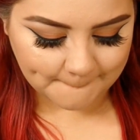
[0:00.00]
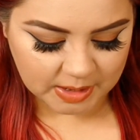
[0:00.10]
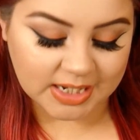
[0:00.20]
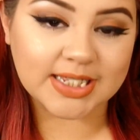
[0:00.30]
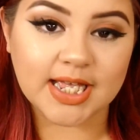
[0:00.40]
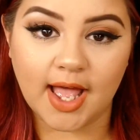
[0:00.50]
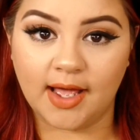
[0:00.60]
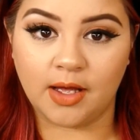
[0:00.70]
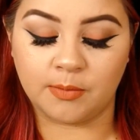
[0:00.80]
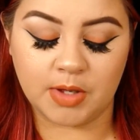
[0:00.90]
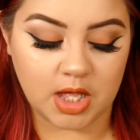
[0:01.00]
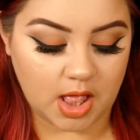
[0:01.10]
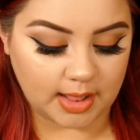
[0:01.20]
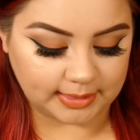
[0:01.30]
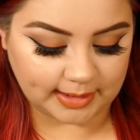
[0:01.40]
But um,
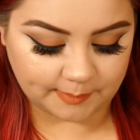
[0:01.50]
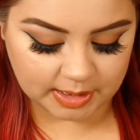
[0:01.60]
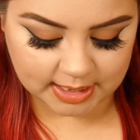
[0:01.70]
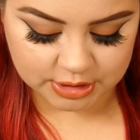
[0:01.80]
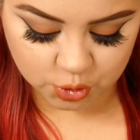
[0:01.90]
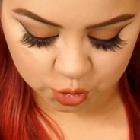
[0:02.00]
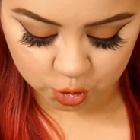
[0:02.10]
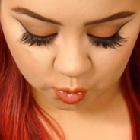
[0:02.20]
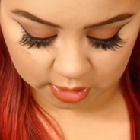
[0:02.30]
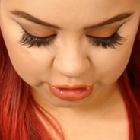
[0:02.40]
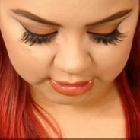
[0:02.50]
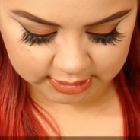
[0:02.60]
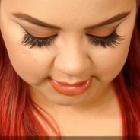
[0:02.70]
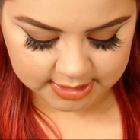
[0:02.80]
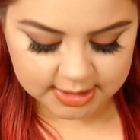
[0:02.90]
let me get to swatching
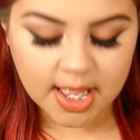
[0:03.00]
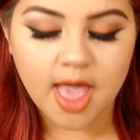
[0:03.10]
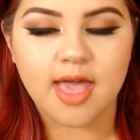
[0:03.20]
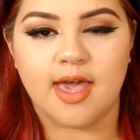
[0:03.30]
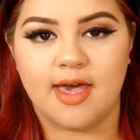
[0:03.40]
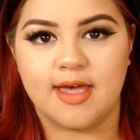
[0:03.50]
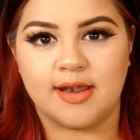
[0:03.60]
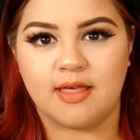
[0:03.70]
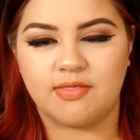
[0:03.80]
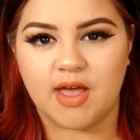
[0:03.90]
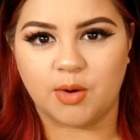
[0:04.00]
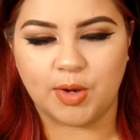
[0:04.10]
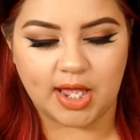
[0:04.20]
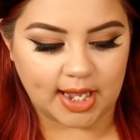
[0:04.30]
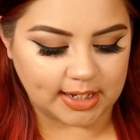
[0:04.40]
these and that
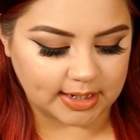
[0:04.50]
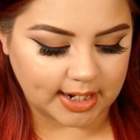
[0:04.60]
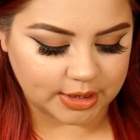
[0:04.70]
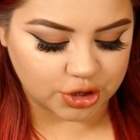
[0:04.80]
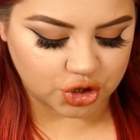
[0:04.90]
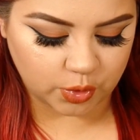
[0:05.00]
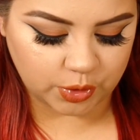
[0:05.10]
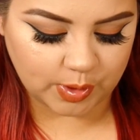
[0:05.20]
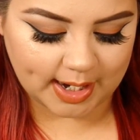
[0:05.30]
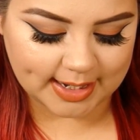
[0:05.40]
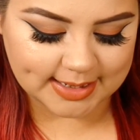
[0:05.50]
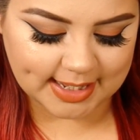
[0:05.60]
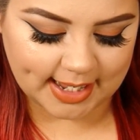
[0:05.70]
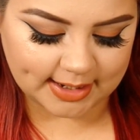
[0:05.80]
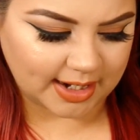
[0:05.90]
way I can kind of show you guys
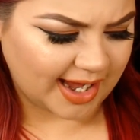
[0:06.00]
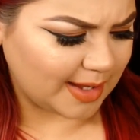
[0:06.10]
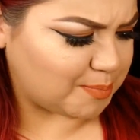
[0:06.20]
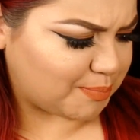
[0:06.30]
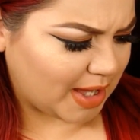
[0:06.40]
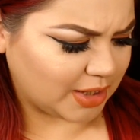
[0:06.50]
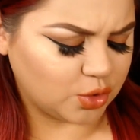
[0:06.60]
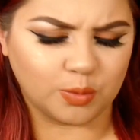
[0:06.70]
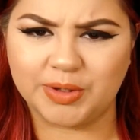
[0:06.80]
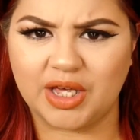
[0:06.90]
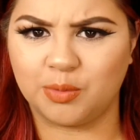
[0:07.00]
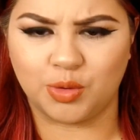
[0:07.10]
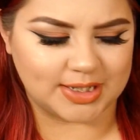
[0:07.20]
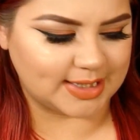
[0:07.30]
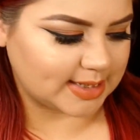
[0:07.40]
and I bet you'll be able
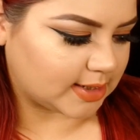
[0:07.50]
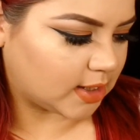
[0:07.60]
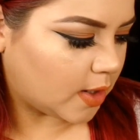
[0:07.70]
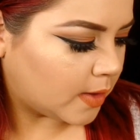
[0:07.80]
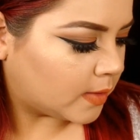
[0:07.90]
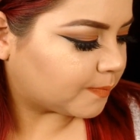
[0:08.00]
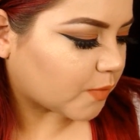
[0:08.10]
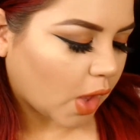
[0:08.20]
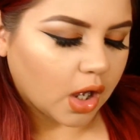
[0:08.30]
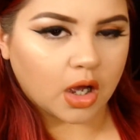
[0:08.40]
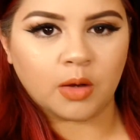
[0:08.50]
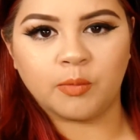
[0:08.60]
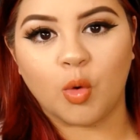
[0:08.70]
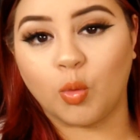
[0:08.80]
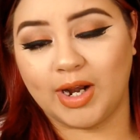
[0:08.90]
to see um,
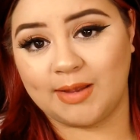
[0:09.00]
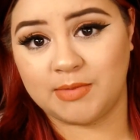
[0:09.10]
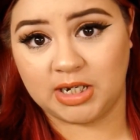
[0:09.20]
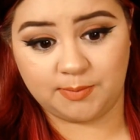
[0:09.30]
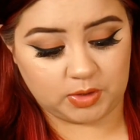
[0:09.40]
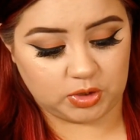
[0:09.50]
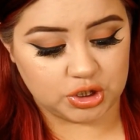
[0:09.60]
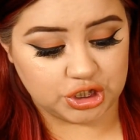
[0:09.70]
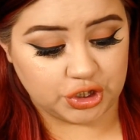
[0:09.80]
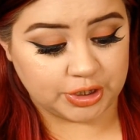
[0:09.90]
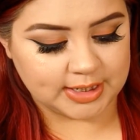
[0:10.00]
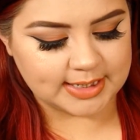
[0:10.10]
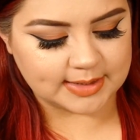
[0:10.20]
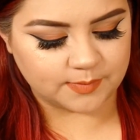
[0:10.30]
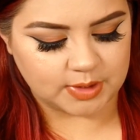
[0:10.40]
what I mean about the
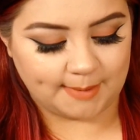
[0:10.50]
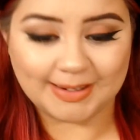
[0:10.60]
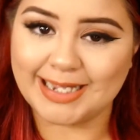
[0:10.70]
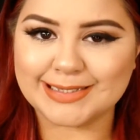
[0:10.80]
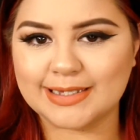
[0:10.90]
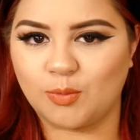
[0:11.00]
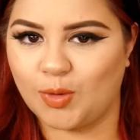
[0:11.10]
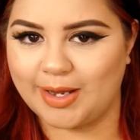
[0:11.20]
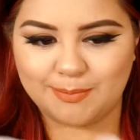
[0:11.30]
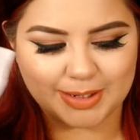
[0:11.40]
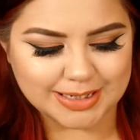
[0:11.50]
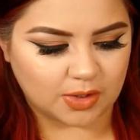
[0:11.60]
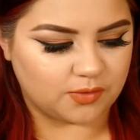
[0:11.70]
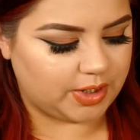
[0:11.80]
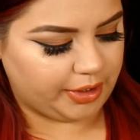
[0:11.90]
sheerness. Let me get some white
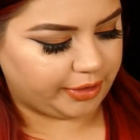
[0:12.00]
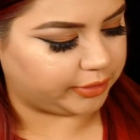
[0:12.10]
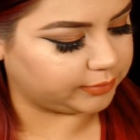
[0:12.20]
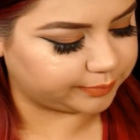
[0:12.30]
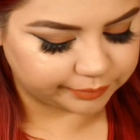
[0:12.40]
over here.